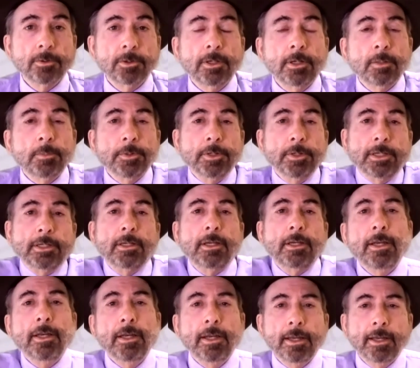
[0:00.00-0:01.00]
company?
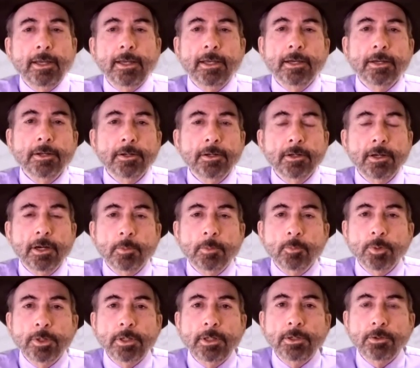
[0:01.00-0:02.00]
And
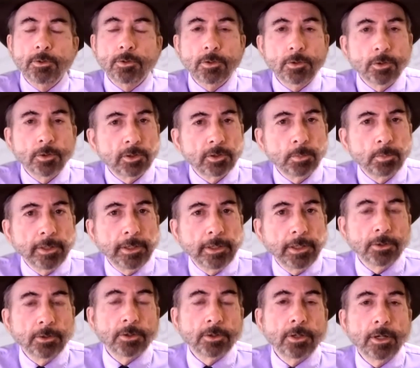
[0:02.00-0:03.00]
I'm reading you're
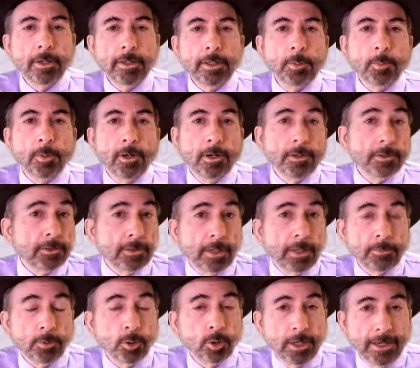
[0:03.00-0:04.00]
splitting your time on
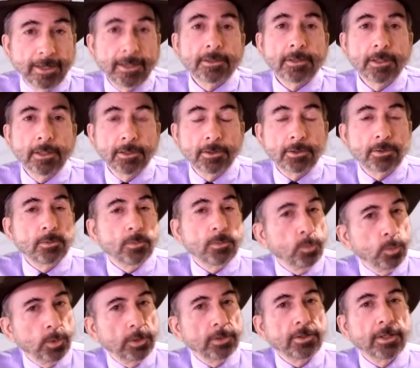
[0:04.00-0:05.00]
several continents.
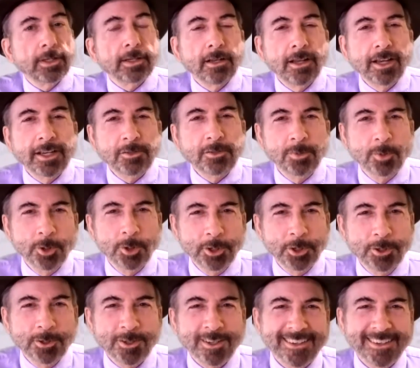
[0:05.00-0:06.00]
What is that like for you?